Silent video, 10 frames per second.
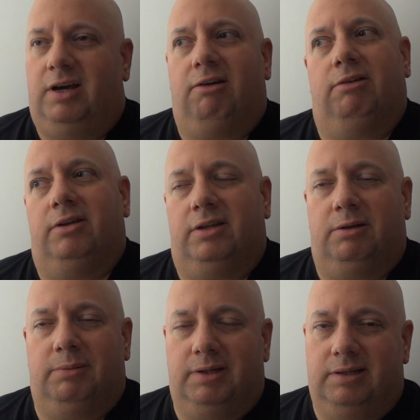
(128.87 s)
Not
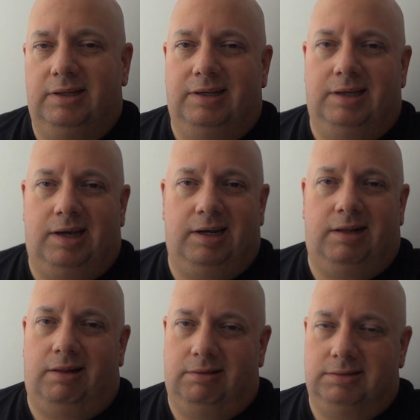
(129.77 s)
really, but kind
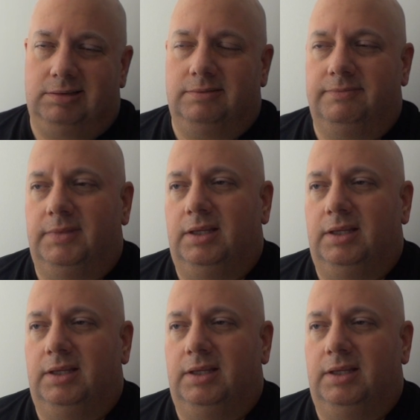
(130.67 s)
of close.